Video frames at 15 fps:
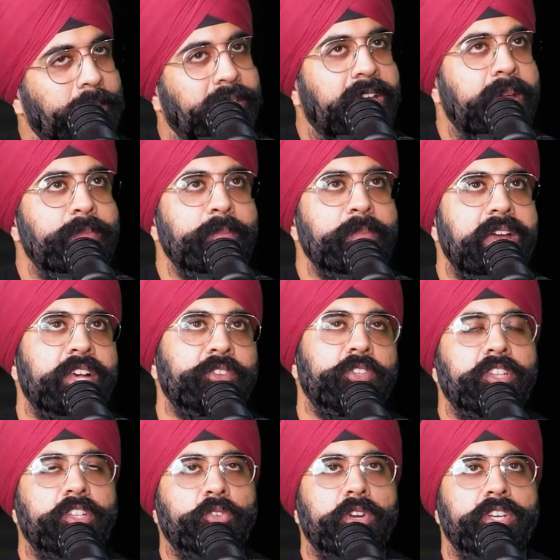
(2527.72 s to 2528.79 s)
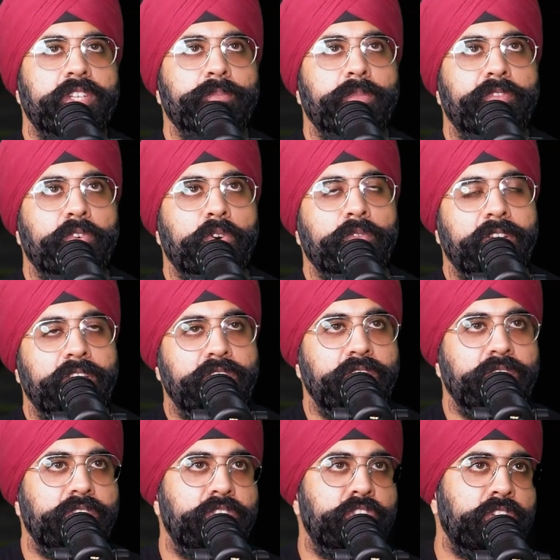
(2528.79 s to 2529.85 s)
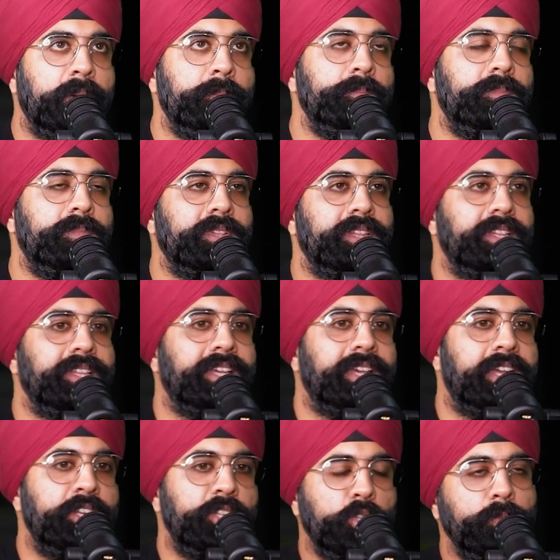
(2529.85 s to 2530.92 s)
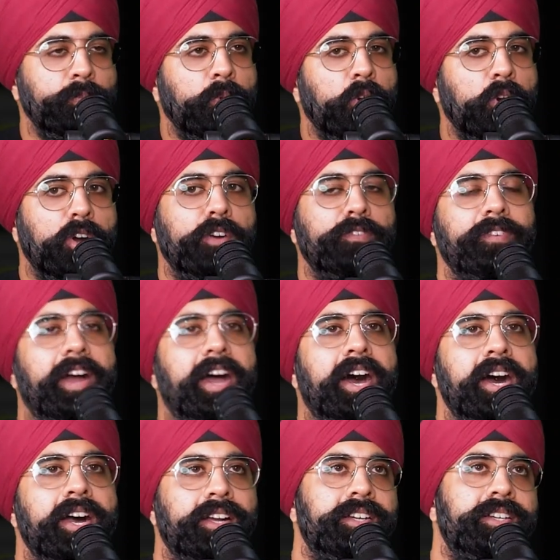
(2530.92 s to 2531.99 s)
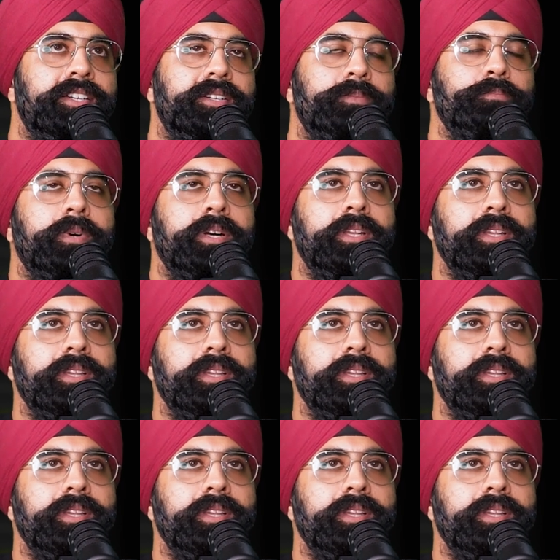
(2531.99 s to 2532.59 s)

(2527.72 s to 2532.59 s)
But Gabe, let me ask you this question before we jump into more of ARC. But